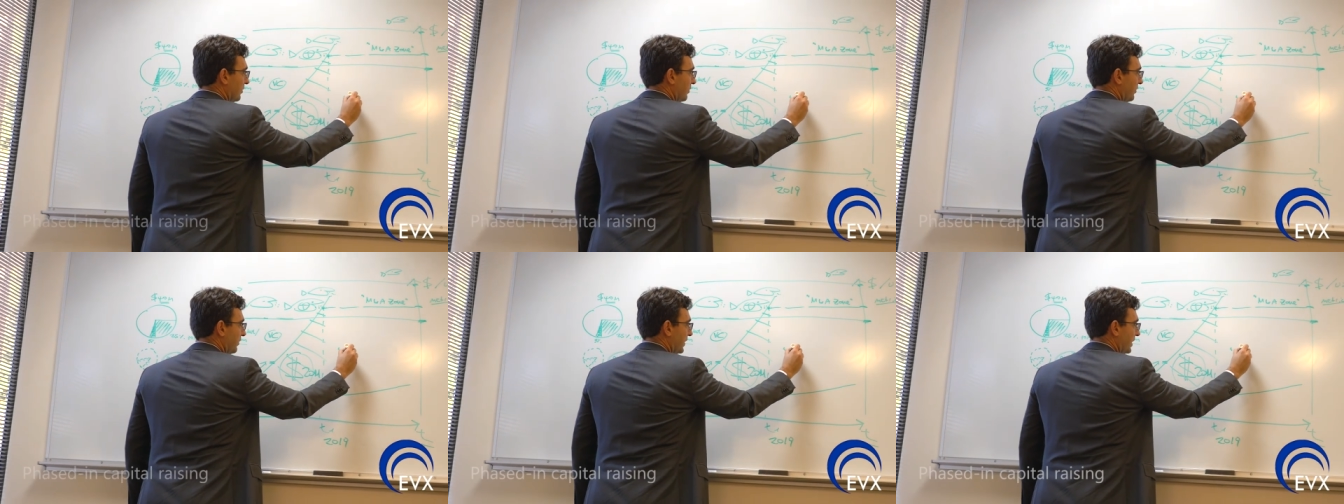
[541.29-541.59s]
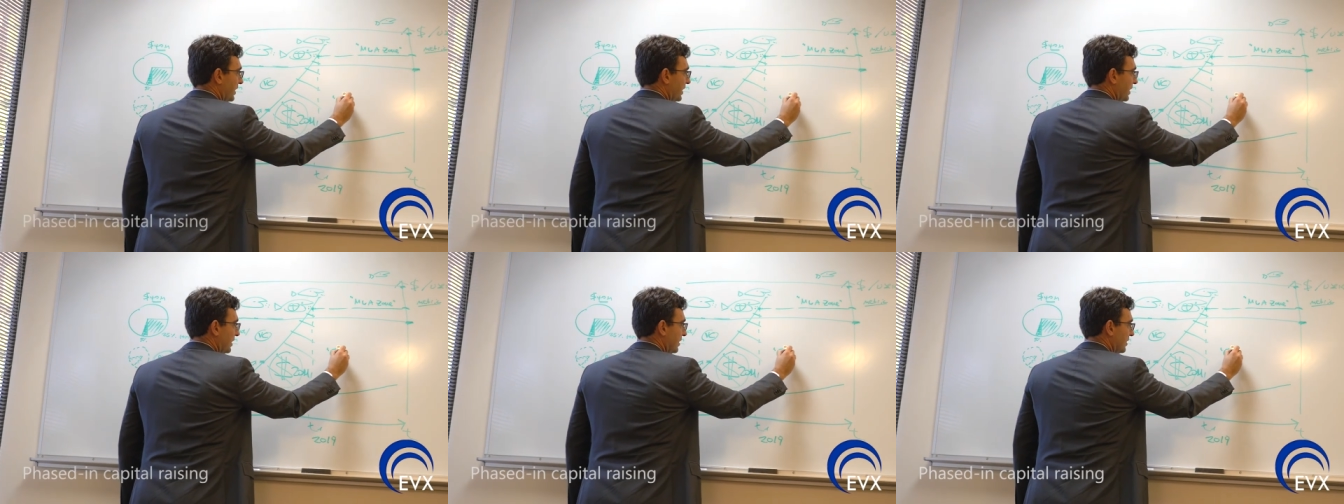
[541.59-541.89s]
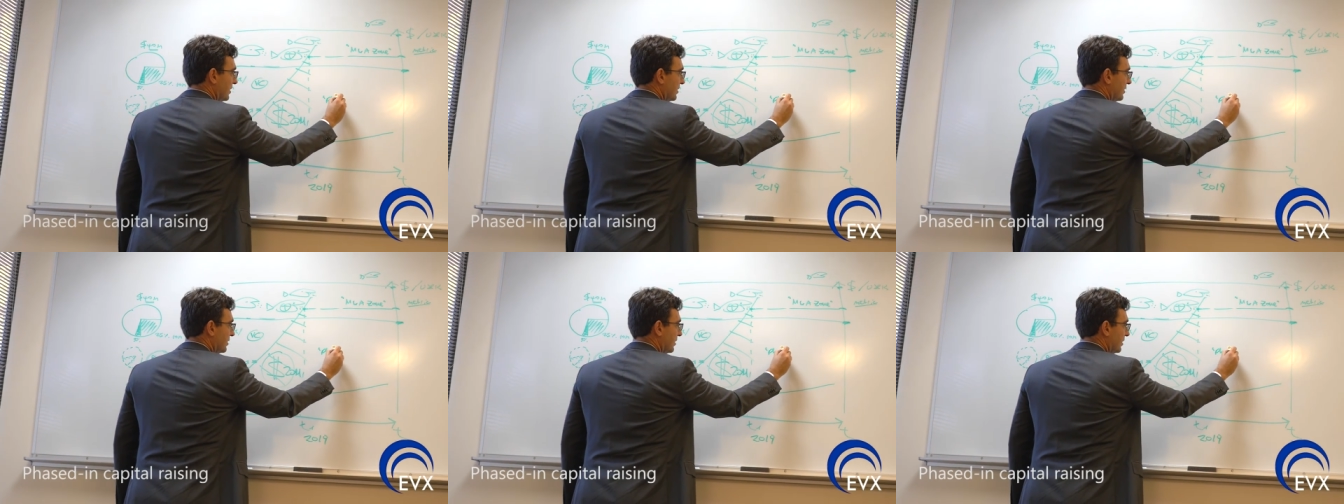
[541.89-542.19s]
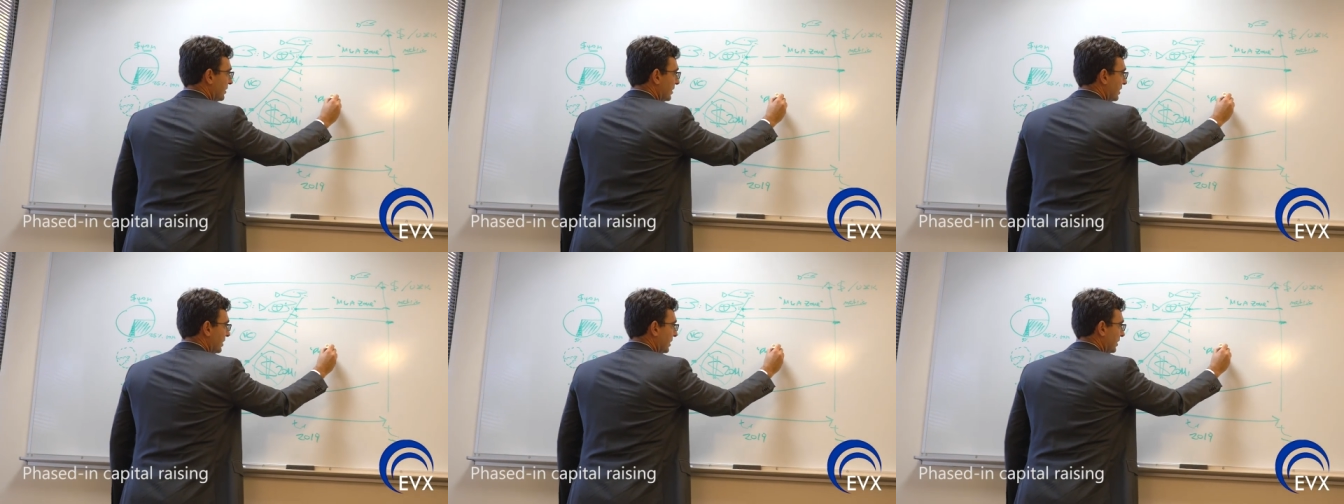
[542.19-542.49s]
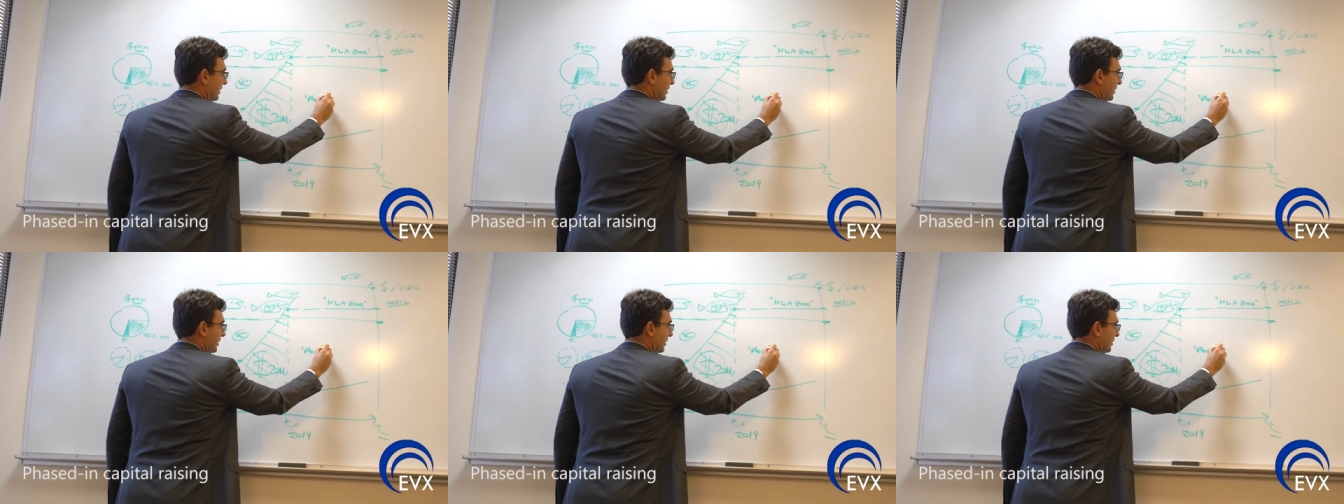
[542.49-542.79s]
phased
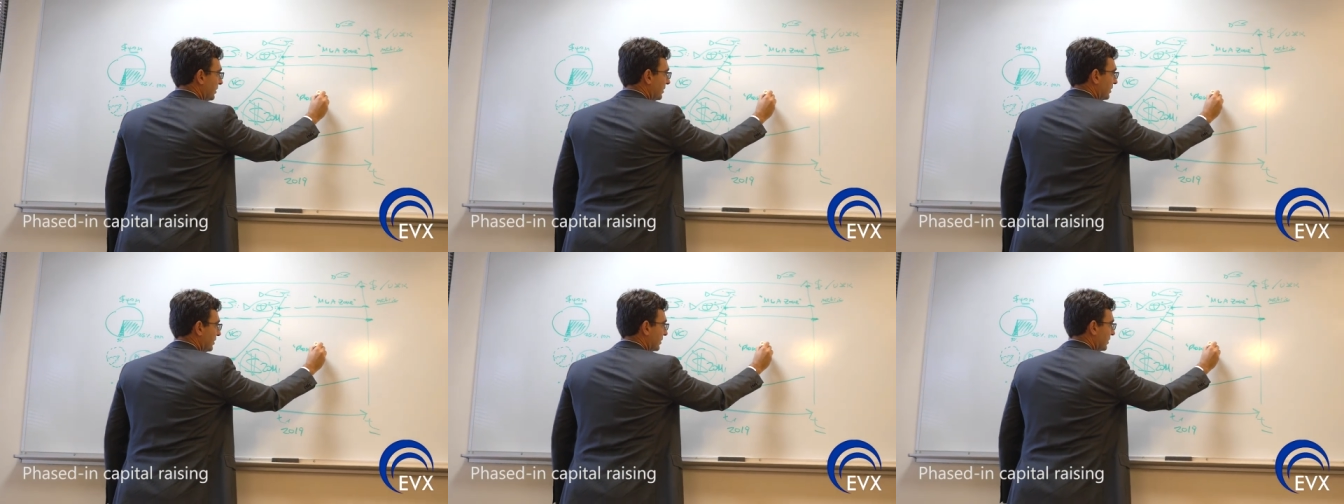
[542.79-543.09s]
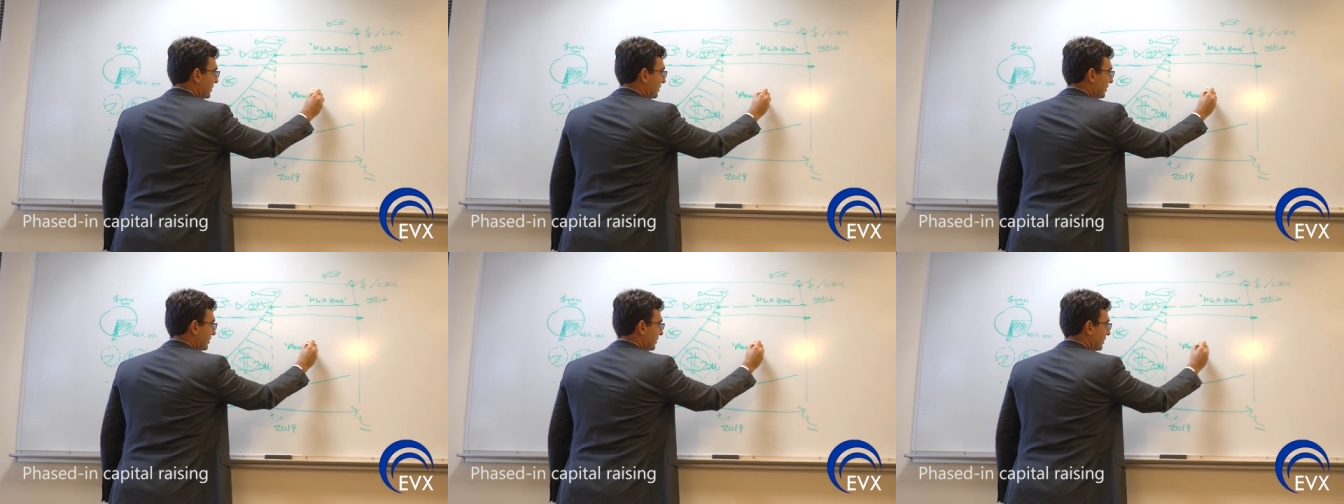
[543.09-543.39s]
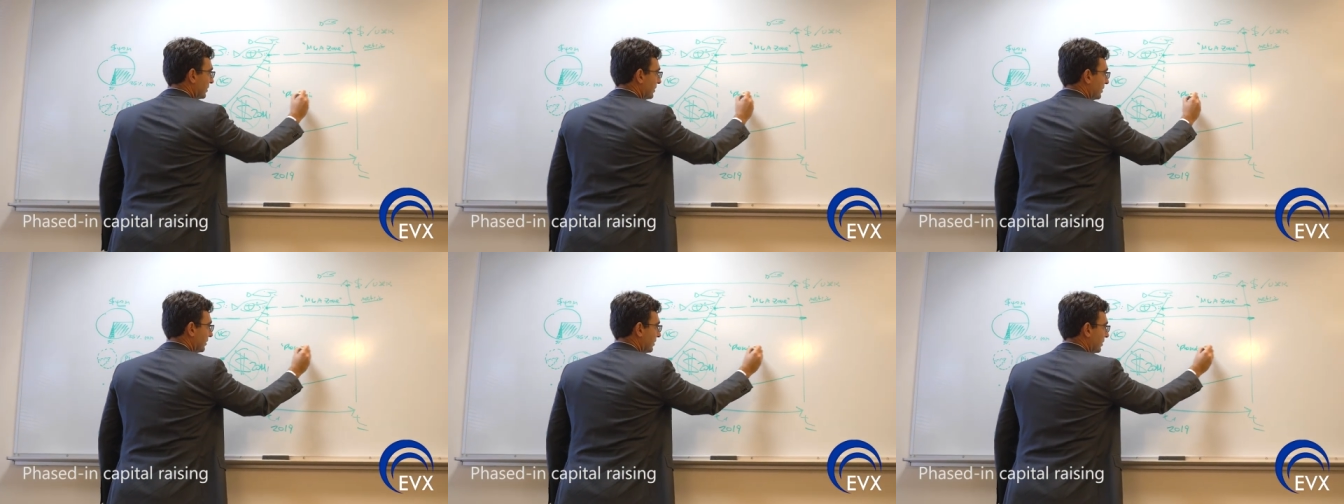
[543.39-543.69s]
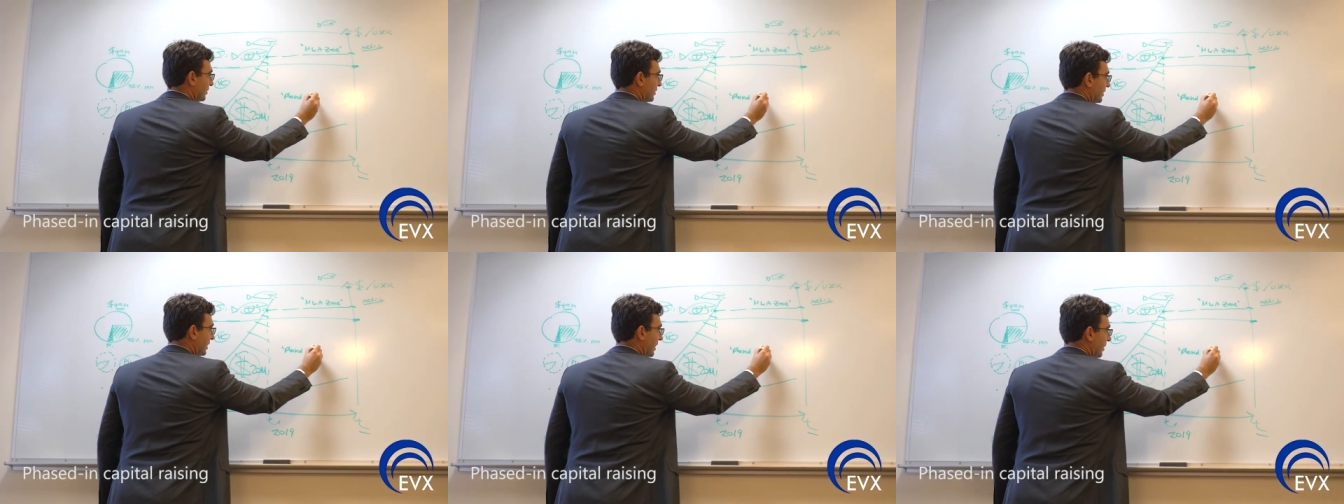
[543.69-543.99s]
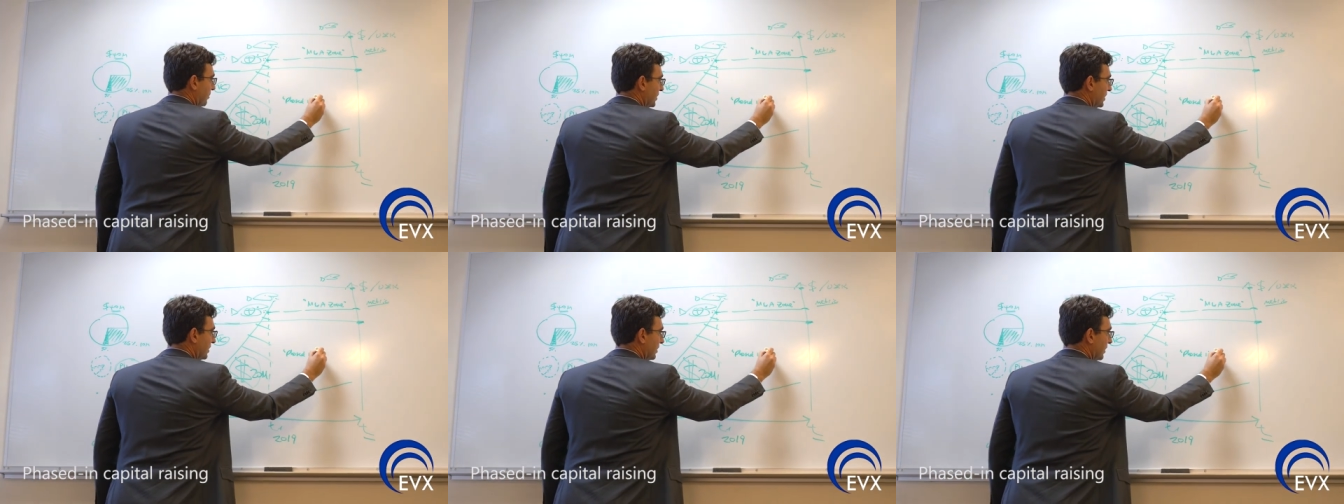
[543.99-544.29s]
in, you know,
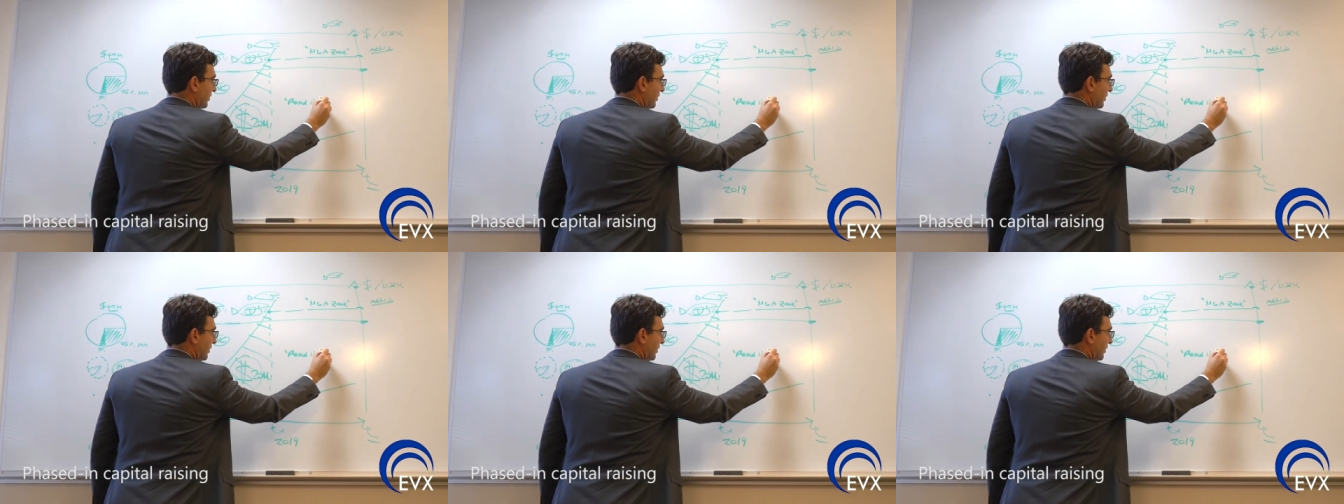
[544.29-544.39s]
capital